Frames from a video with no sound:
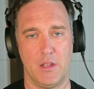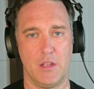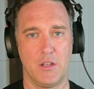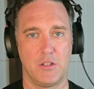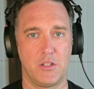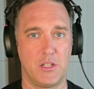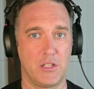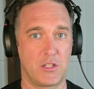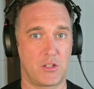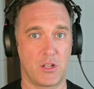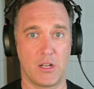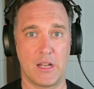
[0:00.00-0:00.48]

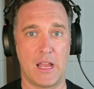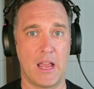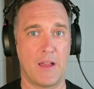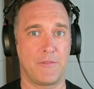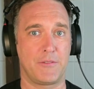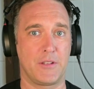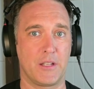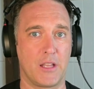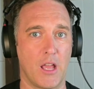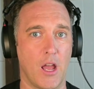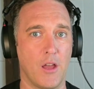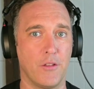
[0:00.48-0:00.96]
She's going to have
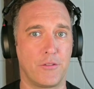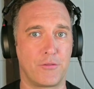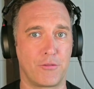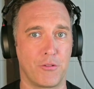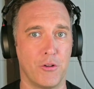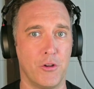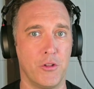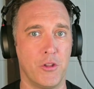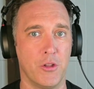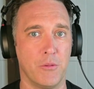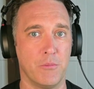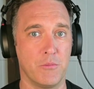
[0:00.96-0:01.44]
to go
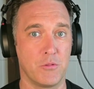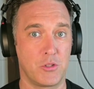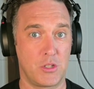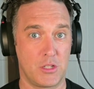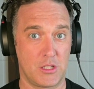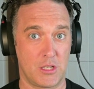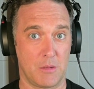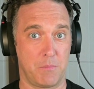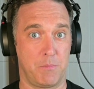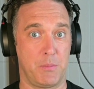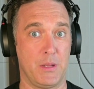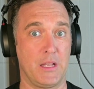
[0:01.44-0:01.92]
through them.
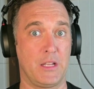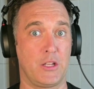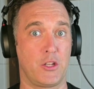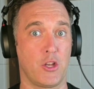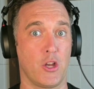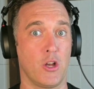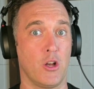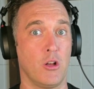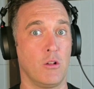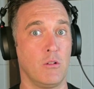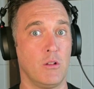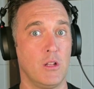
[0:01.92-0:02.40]
She's a big
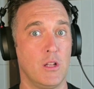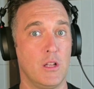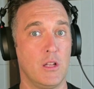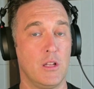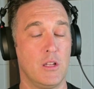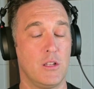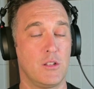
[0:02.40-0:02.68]
girl,